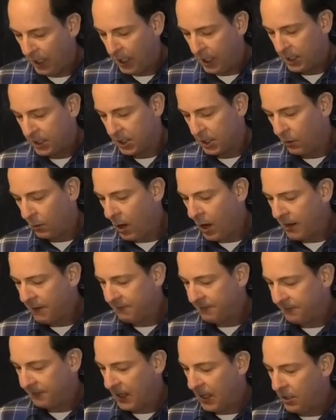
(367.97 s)
So I
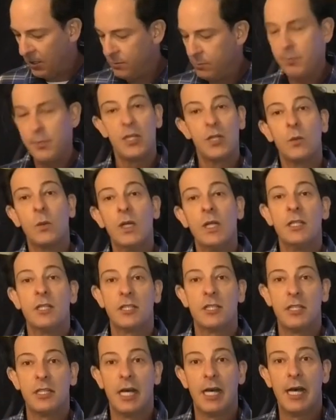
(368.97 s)
float between
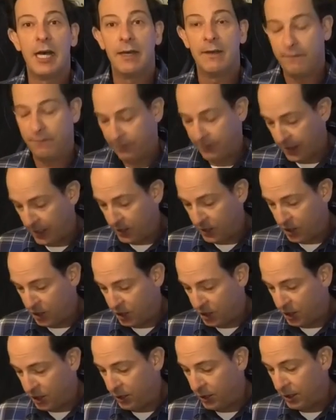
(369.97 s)
staff and
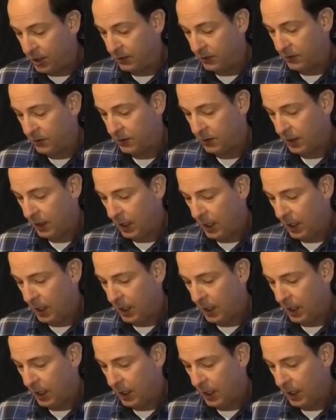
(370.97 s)
students.